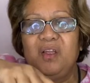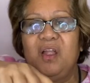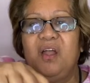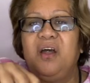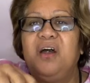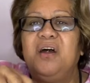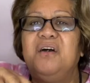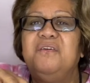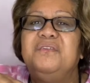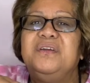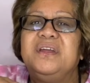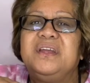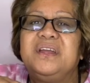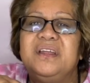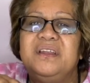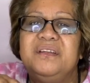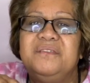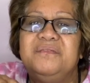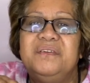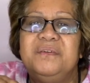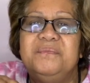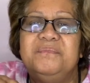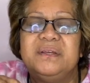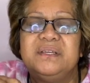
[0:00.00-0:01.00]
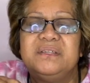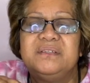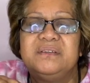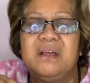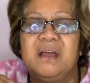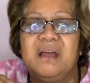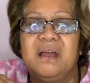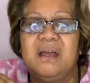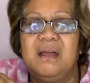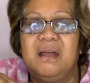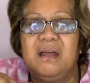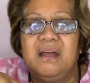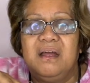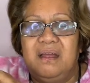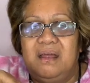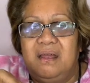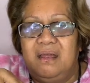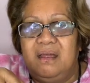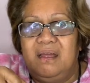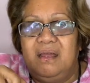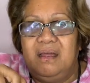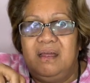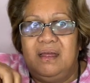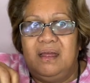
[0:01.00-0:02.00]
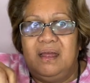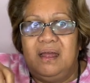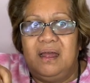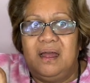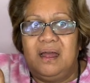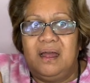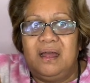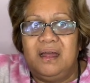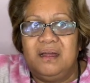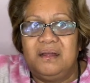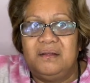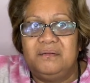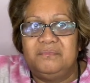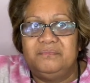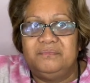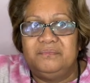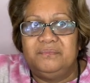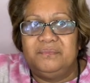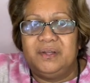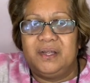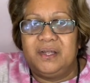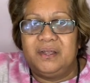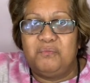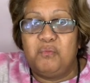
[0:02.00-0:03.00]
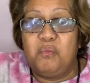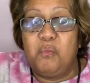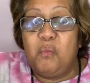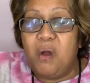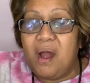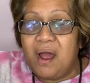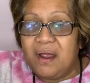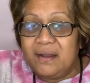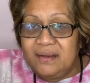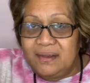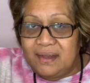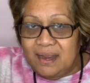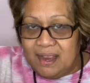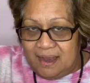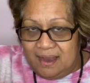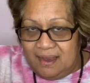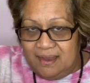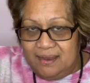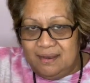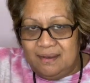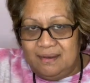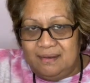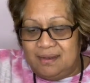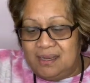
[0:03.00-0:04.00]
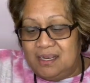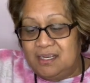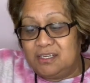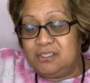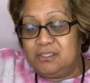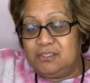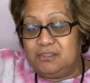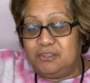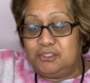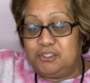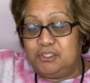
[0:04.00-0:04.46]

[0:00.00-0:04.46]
I reckon if you miss like one day, that's not